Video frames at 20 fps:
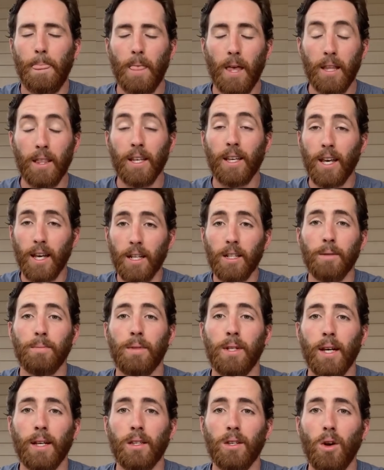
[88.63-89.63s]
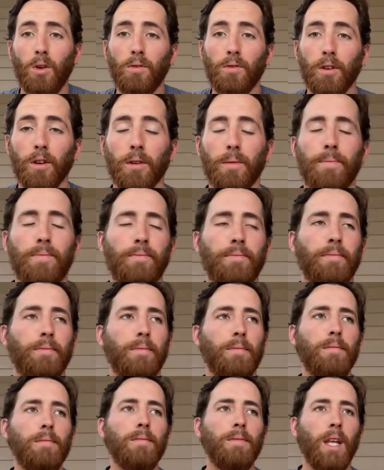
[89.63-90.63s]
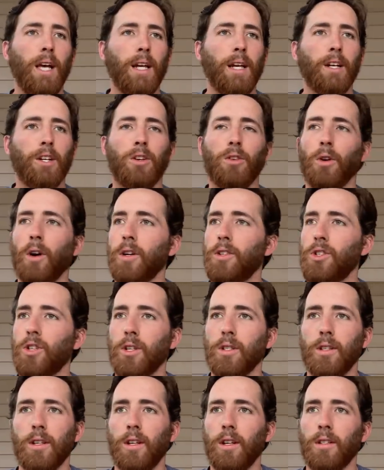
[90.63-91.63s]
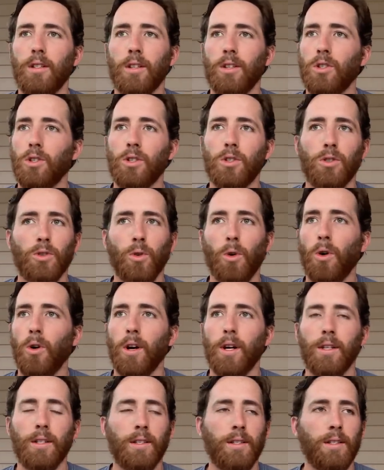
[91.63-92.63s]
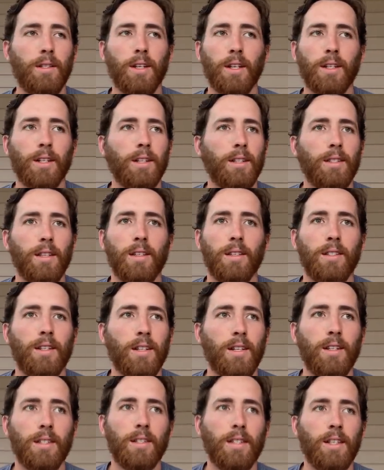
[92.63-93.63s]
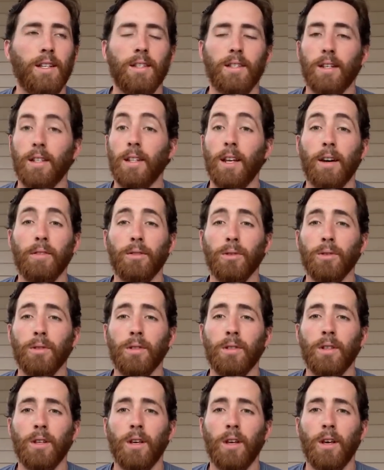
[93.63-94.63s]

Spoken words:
and the kingdom takes over and it crushes and it destroys sicknesses and disease and devils,